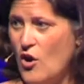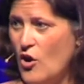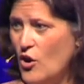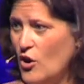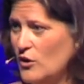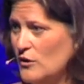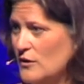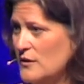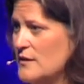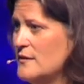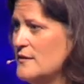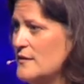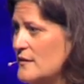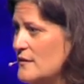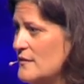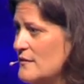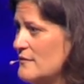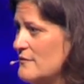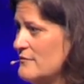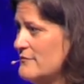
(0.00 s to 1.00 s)
all
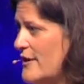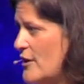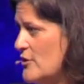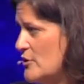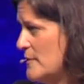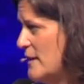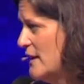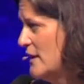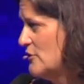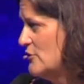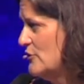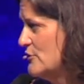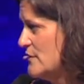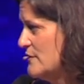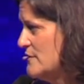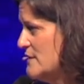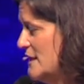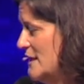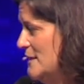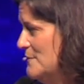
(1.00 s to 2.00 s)
founded by
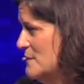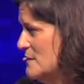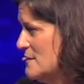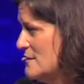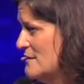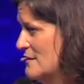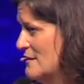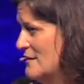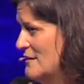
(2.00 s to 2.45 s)
inclusive teams